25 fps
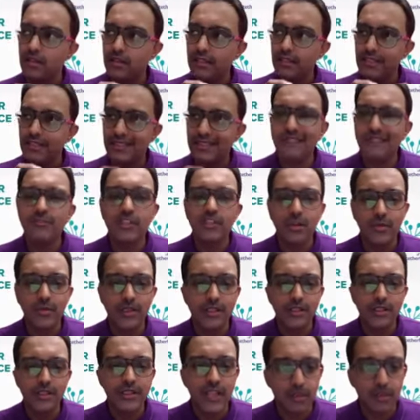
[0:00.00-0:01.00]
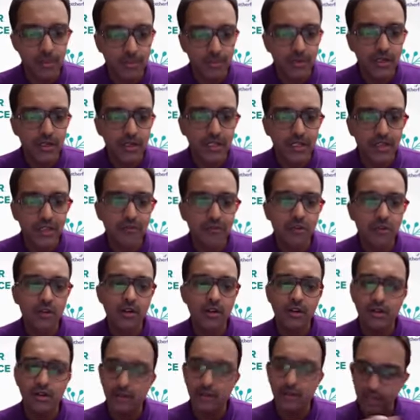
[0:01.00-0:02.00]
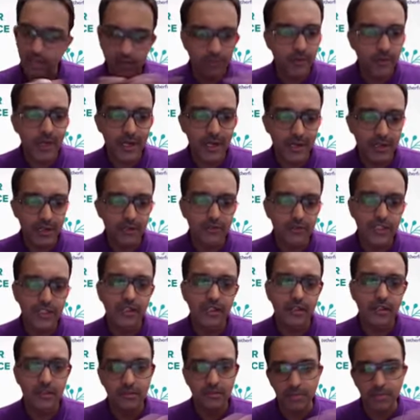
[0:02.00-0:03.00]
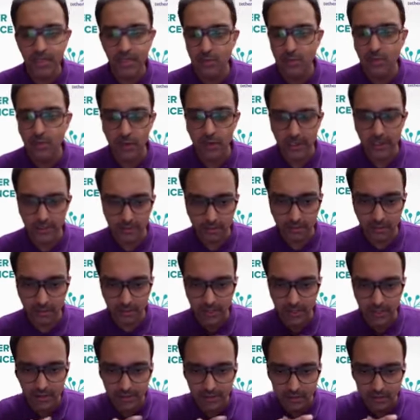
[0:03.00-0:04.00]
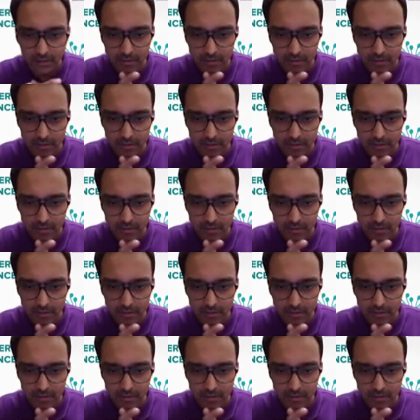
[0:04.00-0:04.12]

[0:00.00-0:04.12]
the self-service capability for variety of channels, be it voice or be it